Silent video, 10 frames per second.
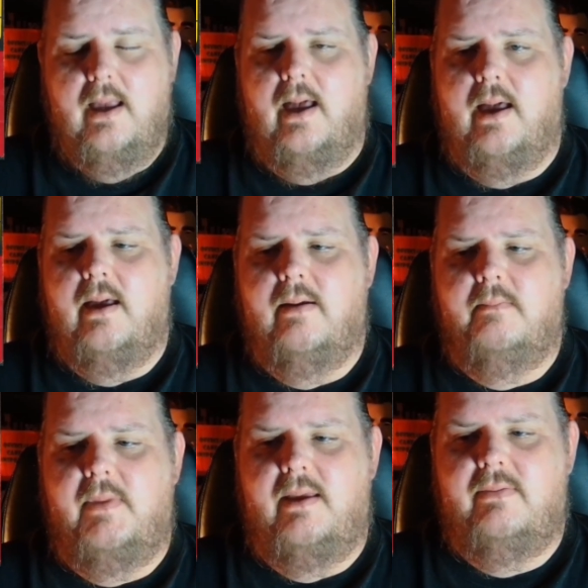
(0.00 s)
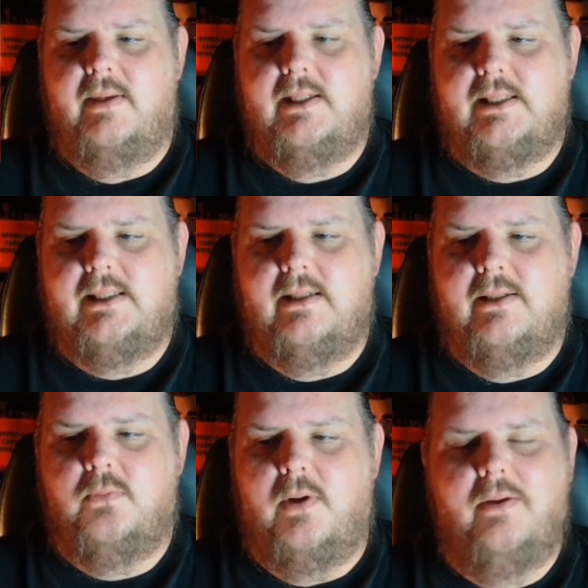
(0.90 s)
Um, this
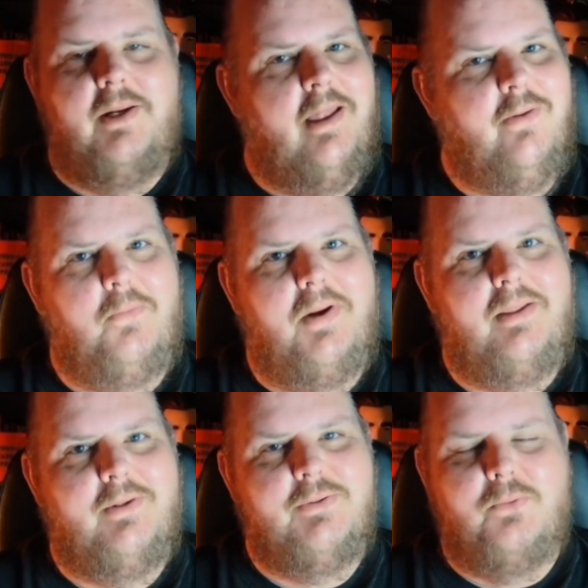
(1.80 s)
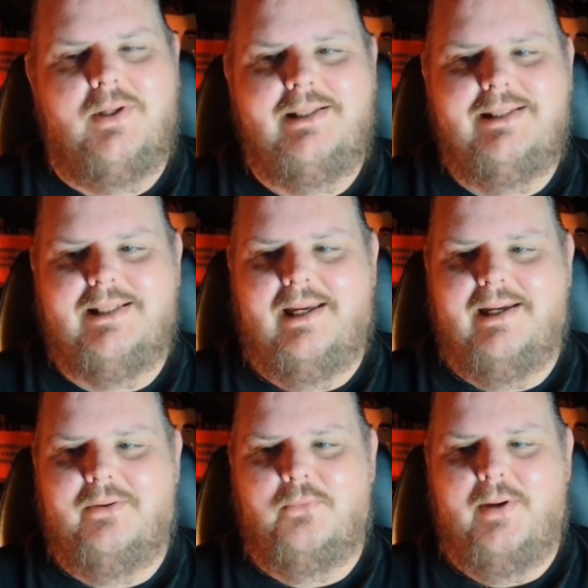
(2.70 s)
is one, another one of those ones
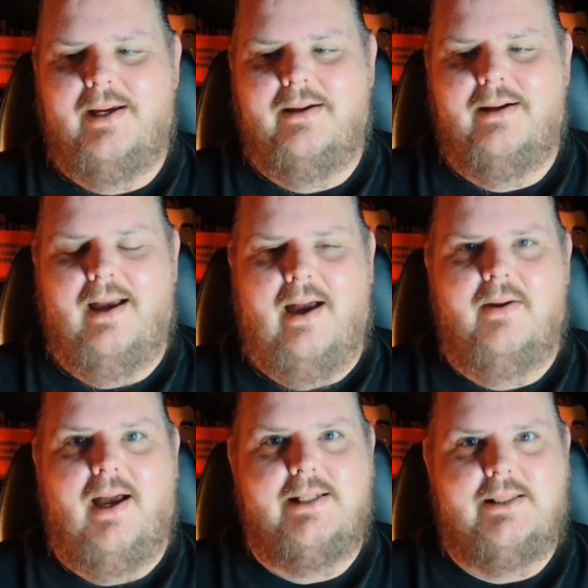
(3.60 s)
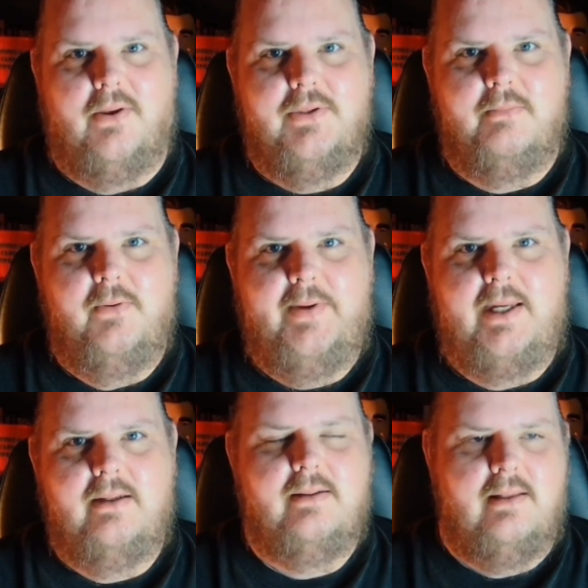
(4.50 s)
uh, where I, I saw the
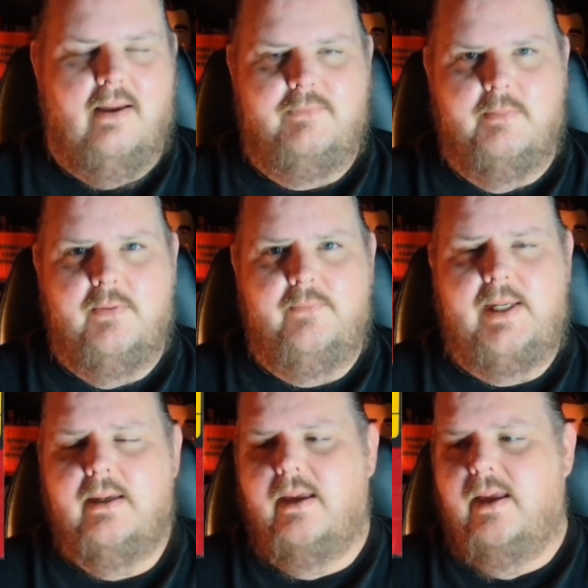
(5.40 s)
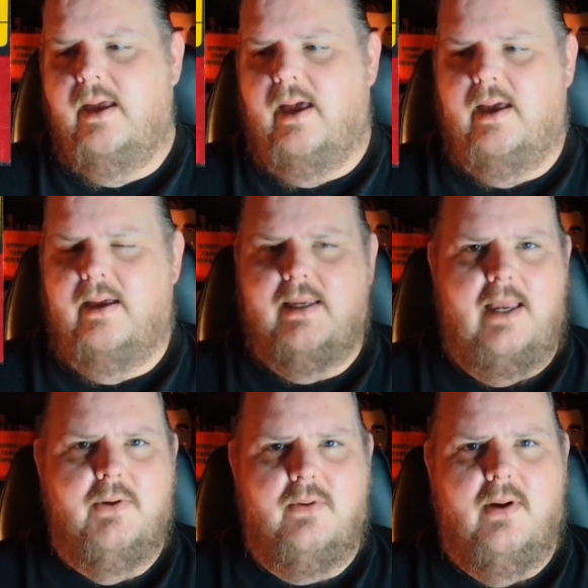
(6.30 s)
movie, loved the movie, uh,
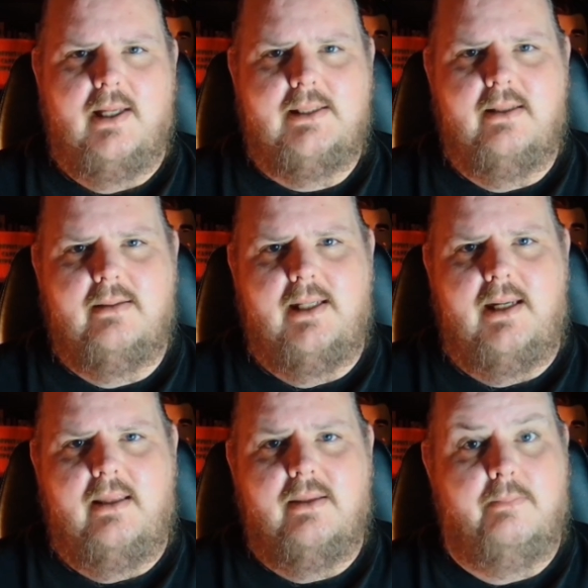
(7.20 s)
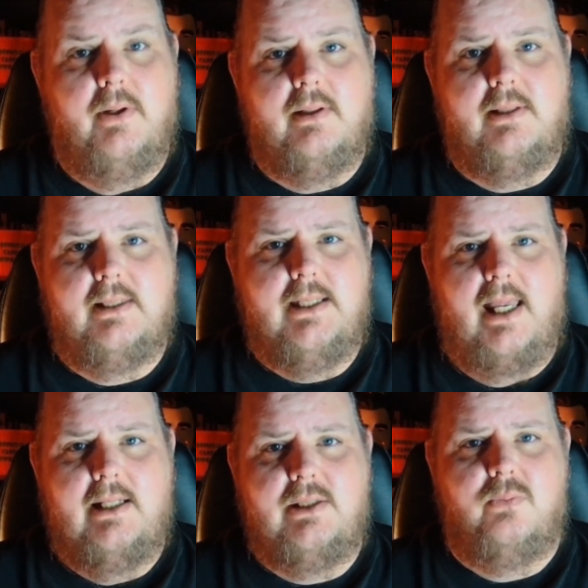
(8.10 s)
came across the, the book,
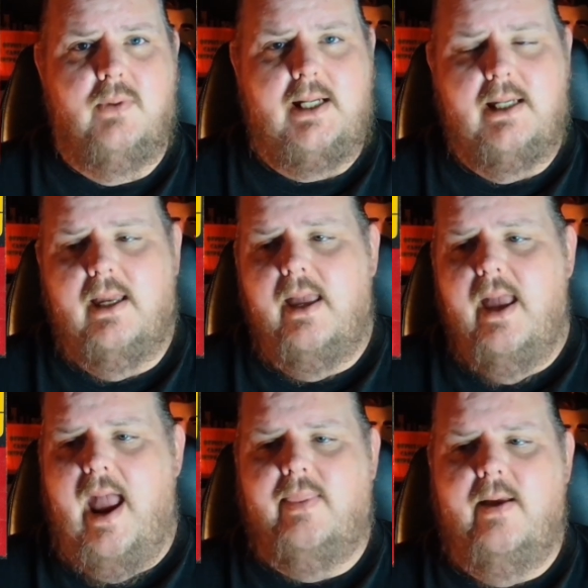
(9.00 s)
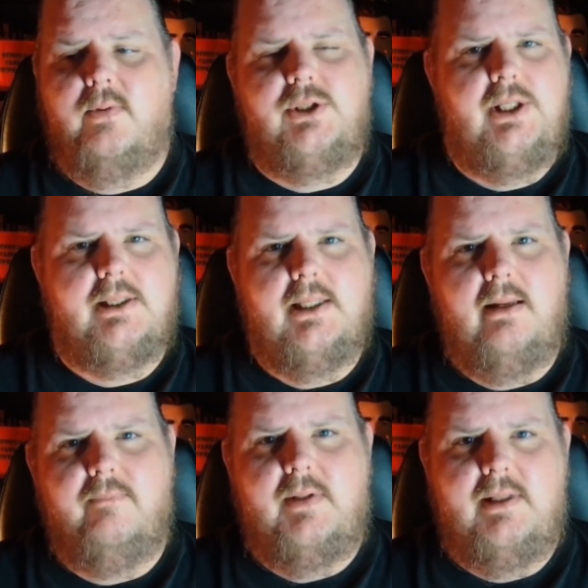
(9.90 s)
decided to read it, and there was just
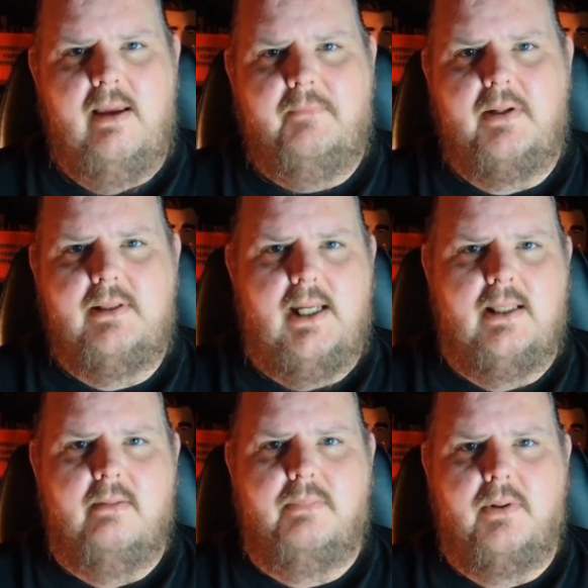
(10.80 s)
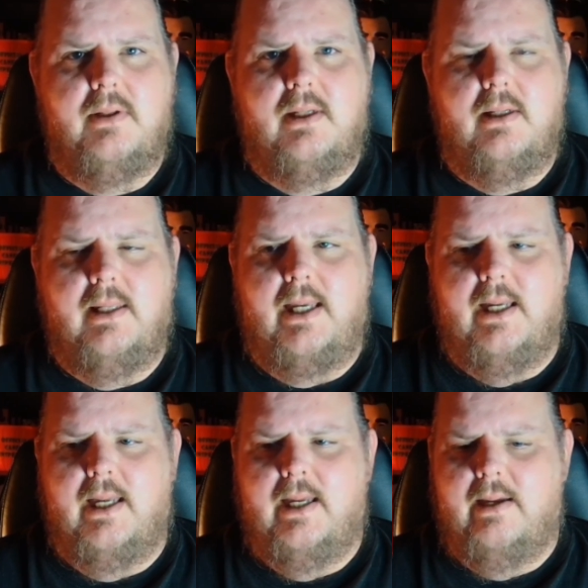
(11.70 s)
enough different in the book, like
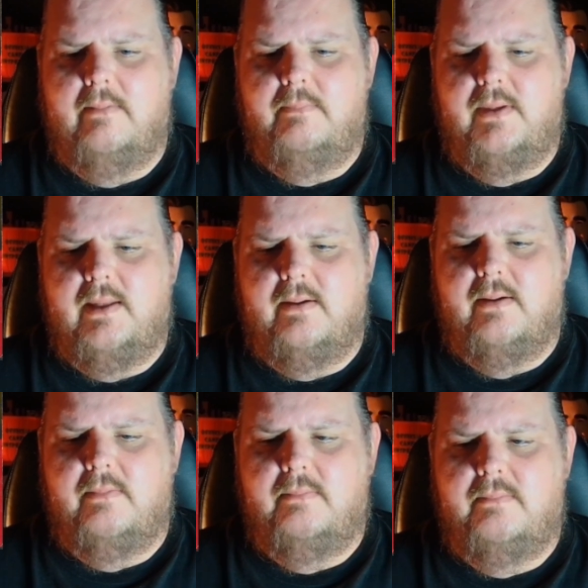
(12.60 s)
uh, the,